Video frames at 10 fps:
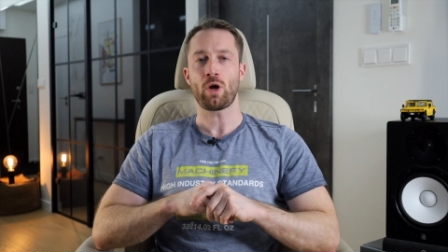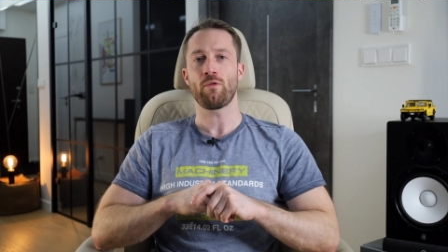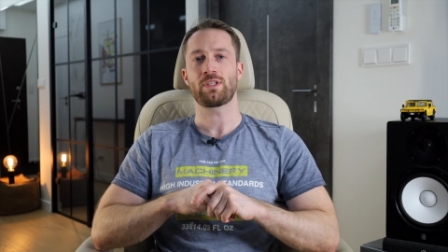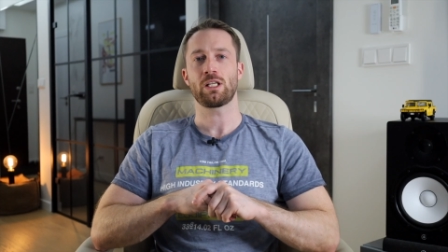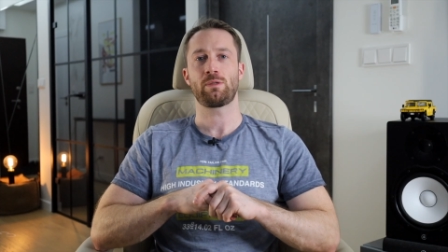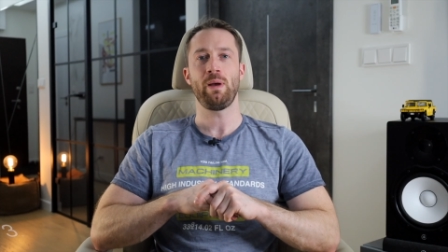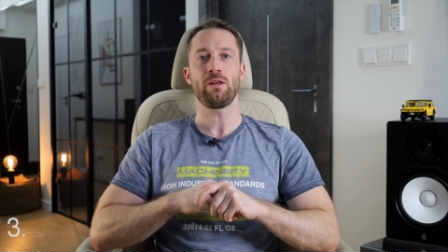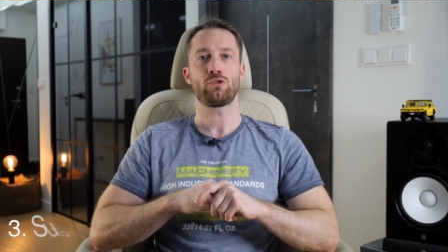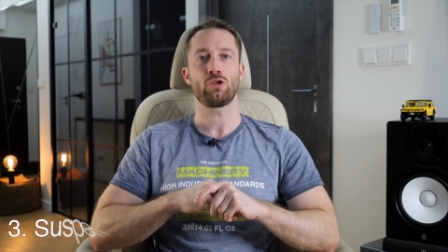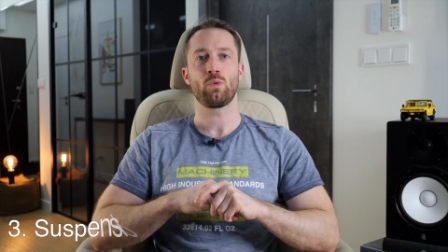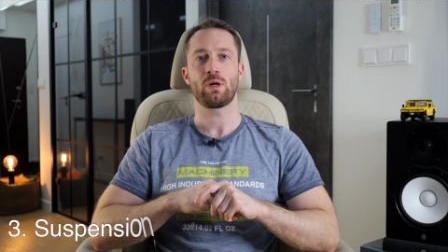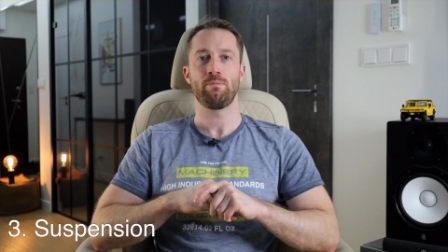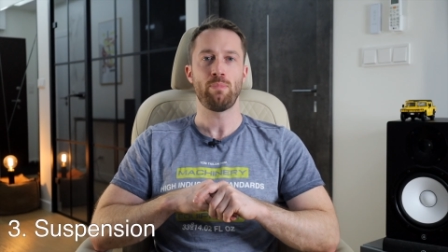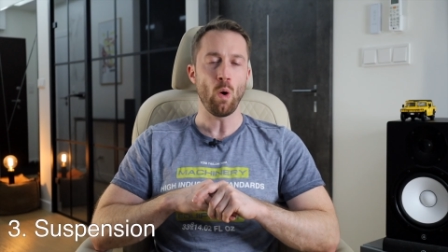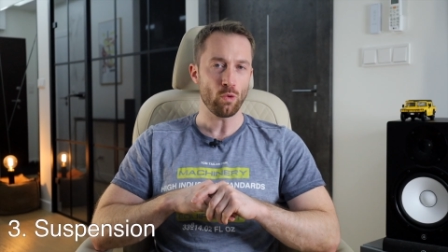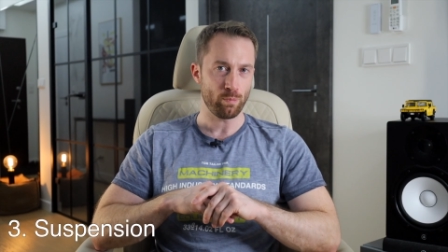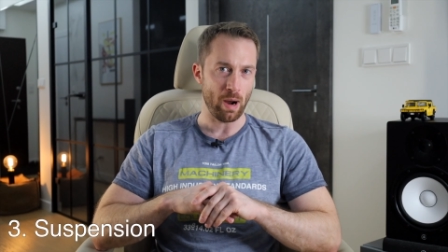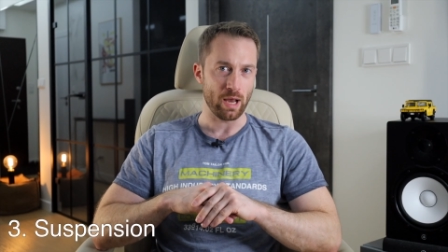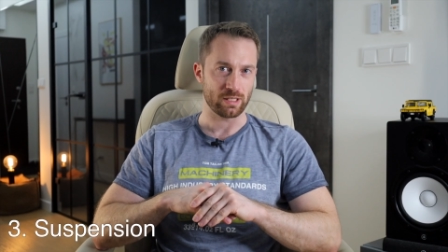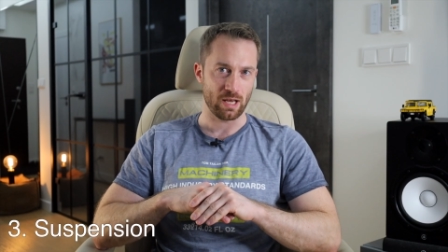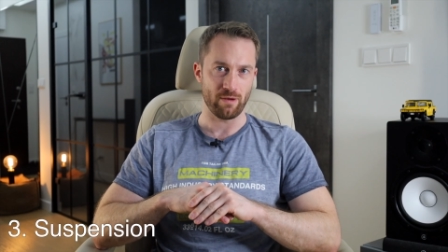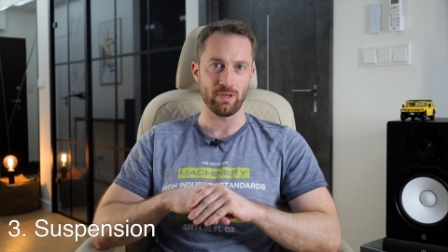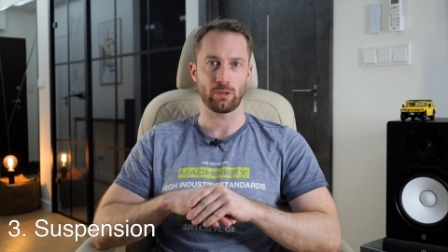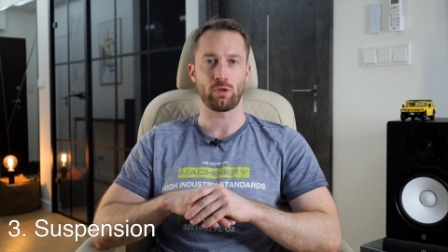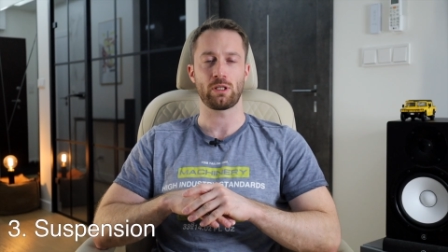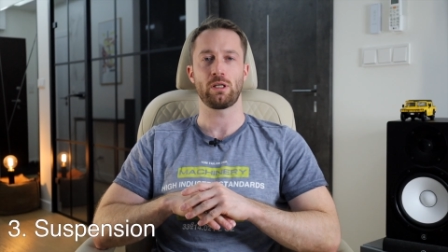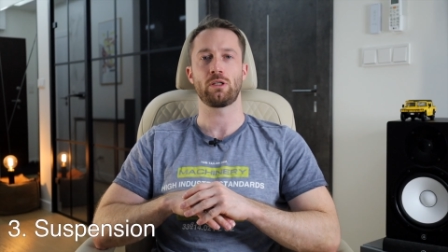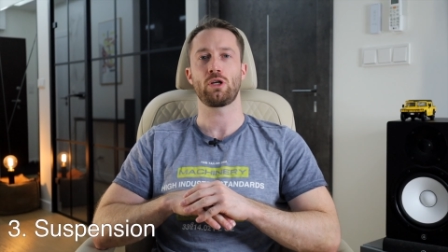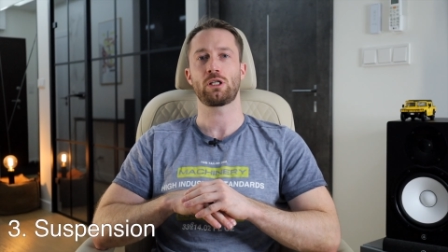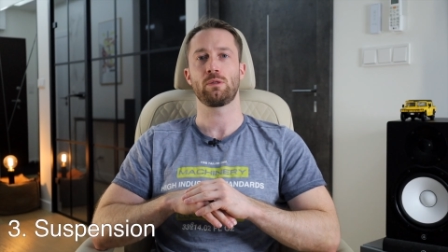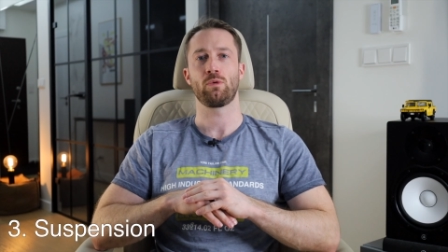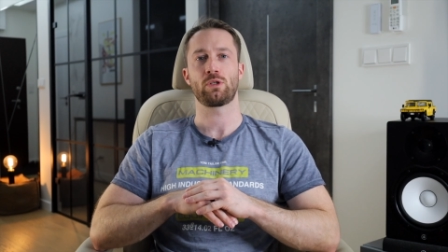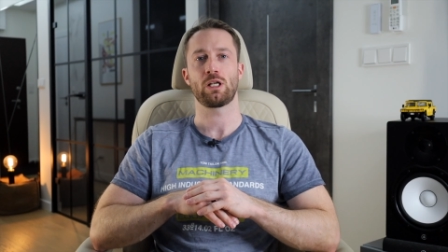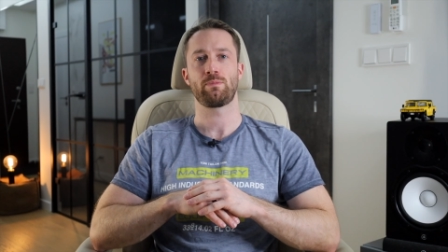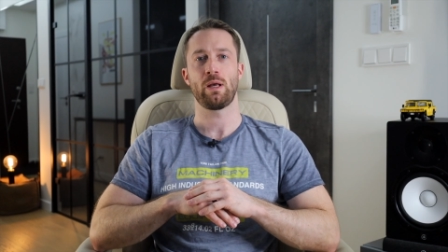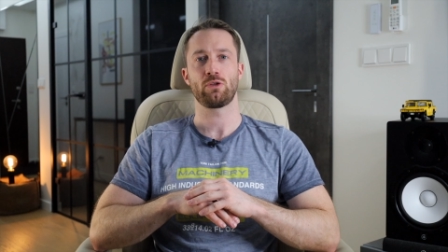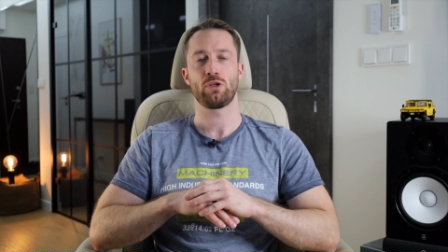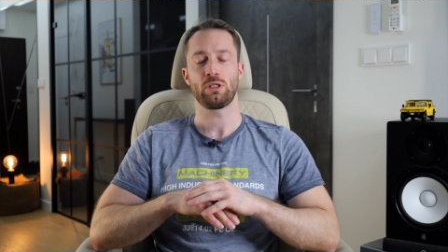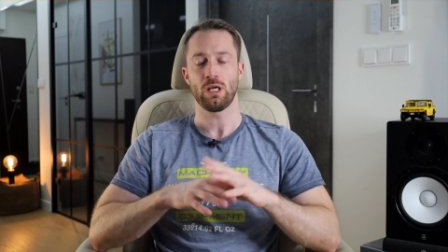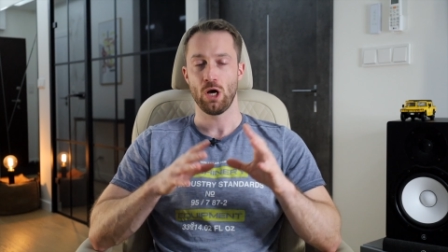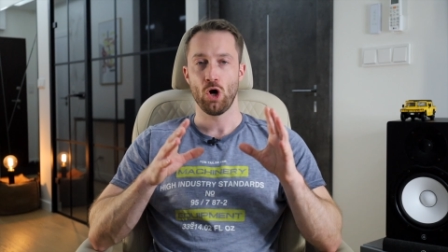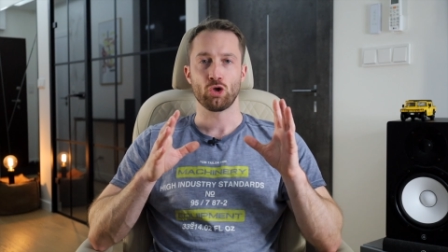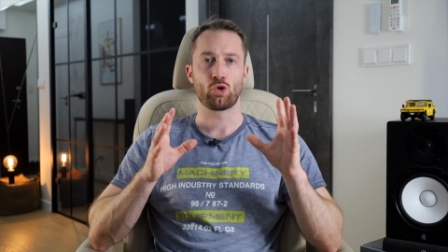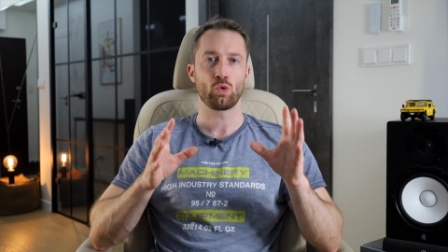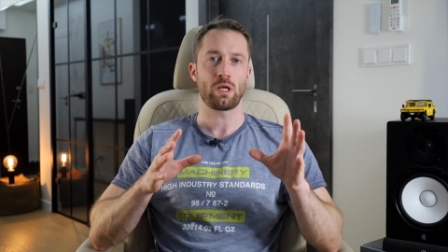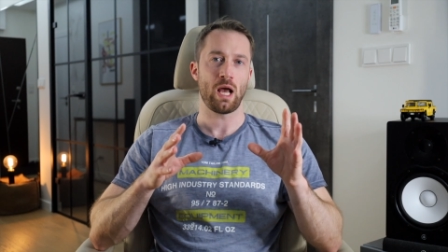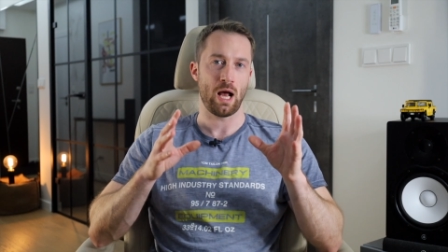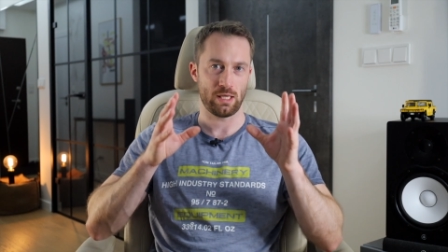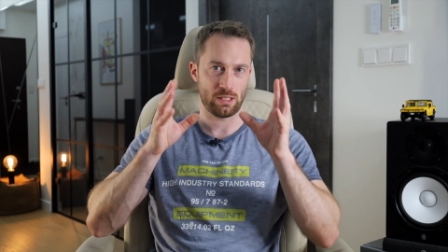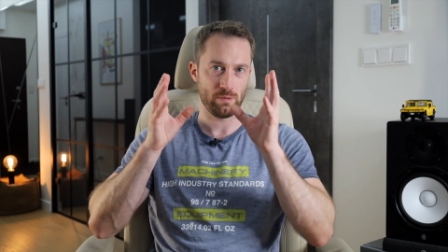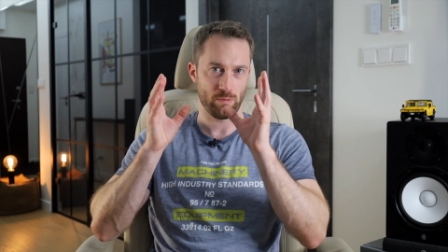of suspension, where both bikes have electronically adjustable suspensions. Suzuki has